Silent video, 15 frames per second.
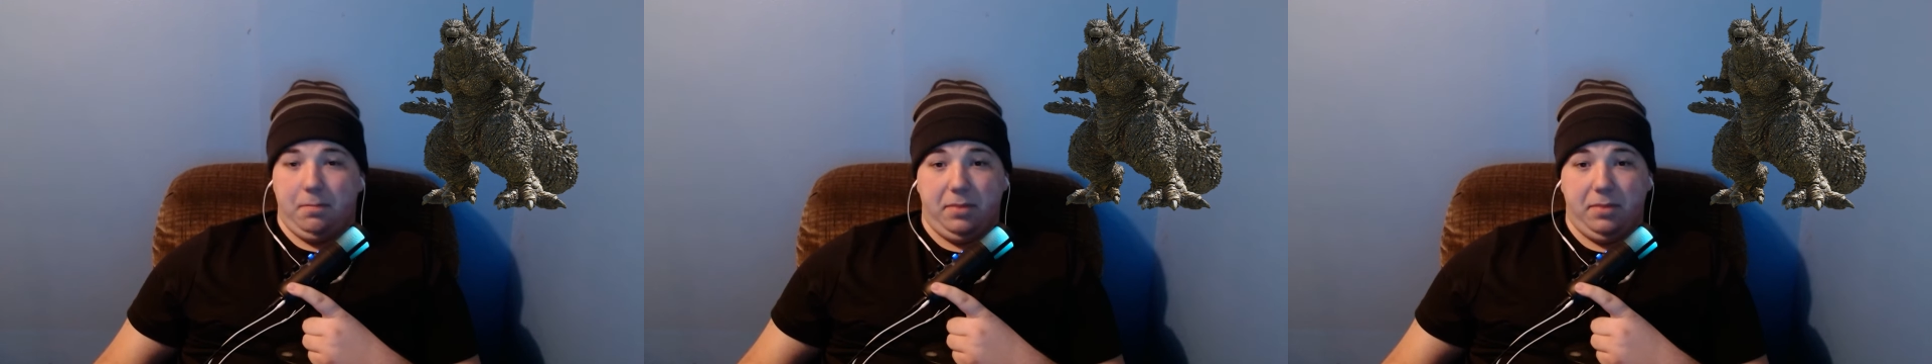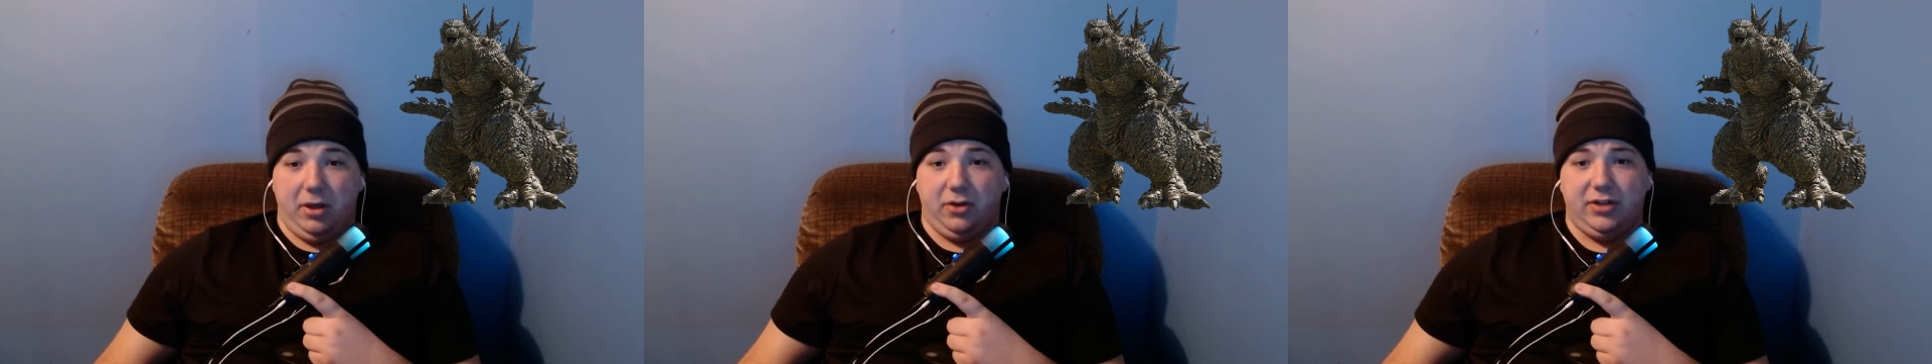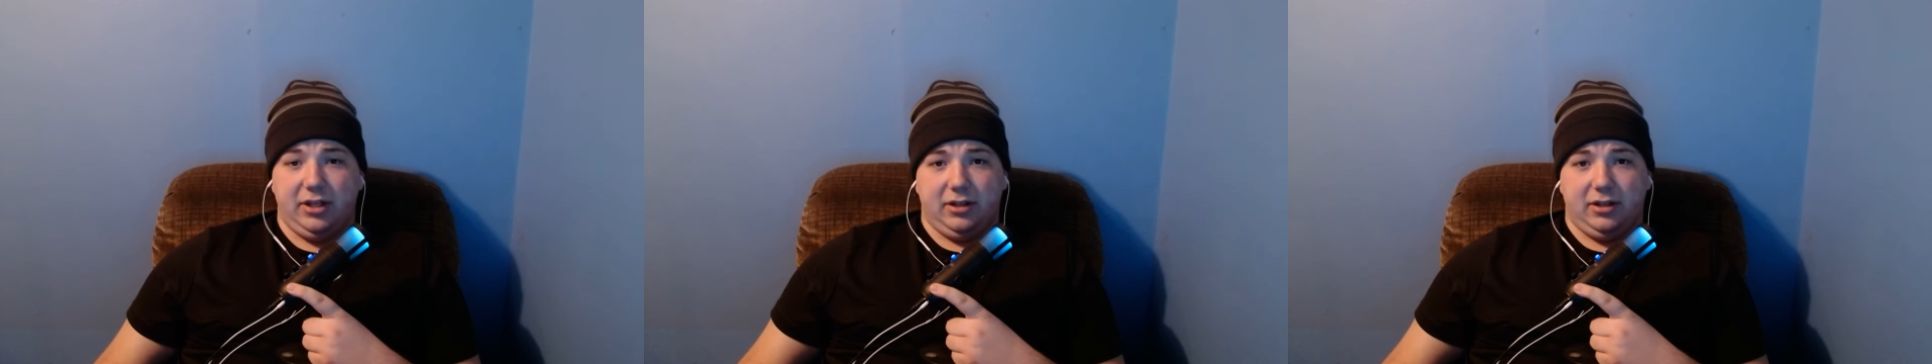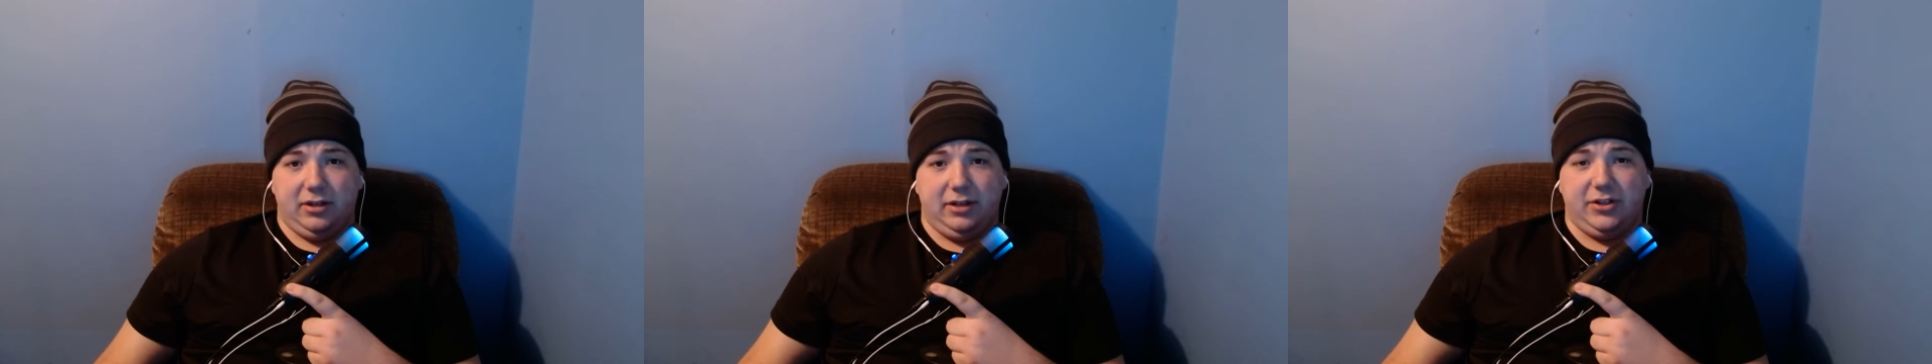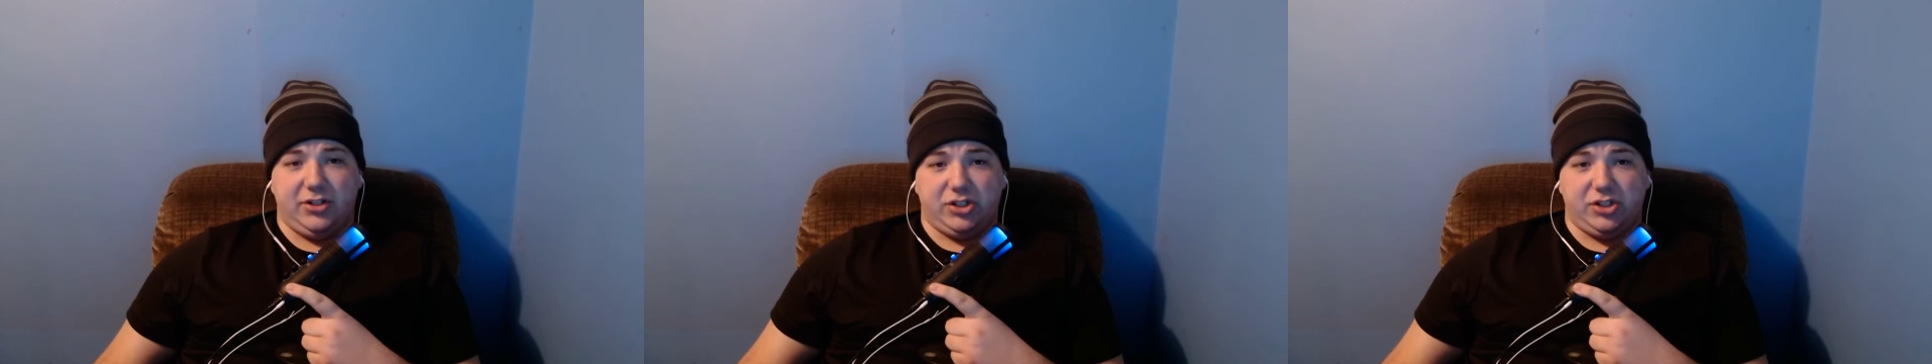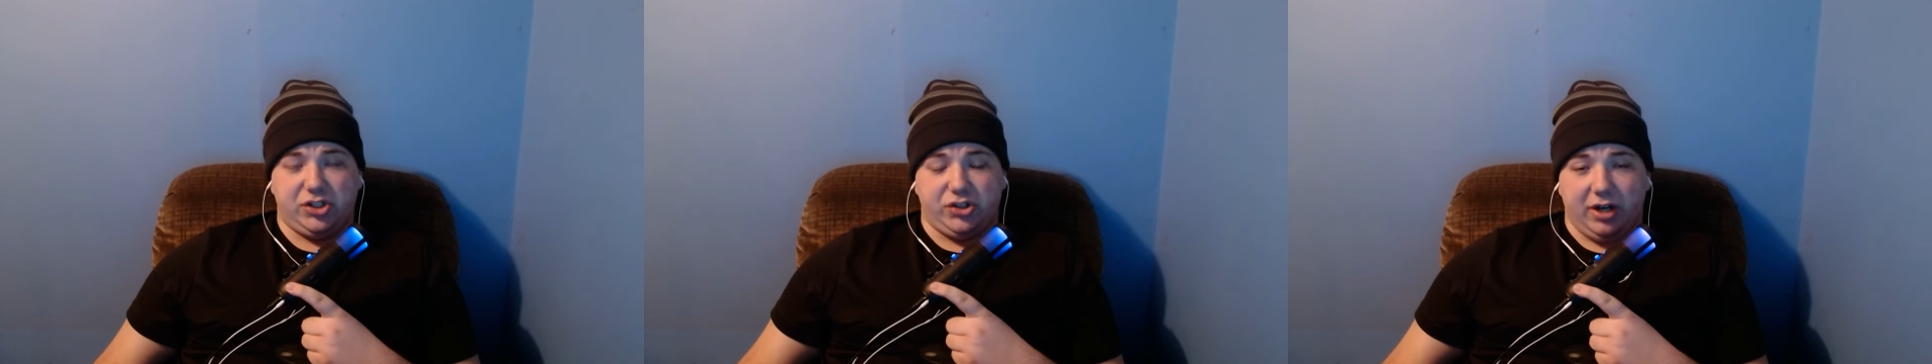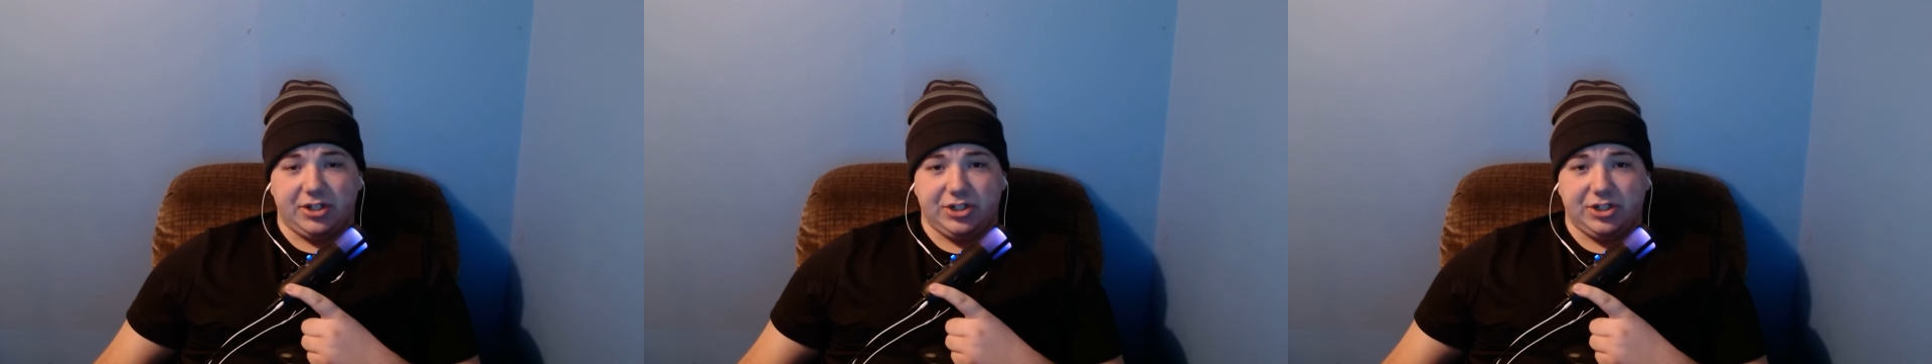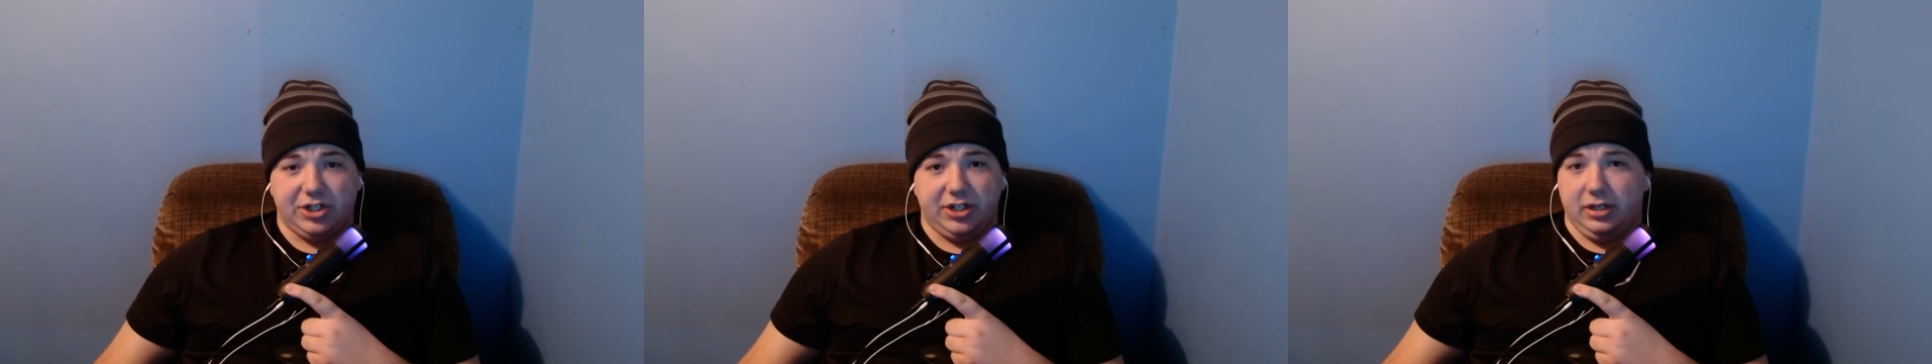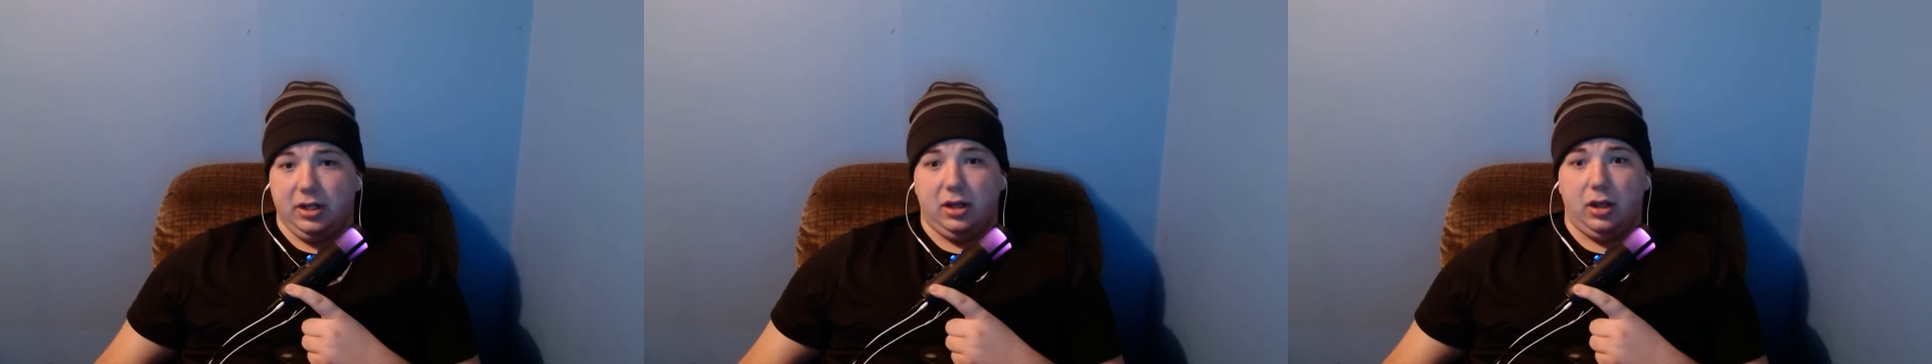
building, uh, the destruction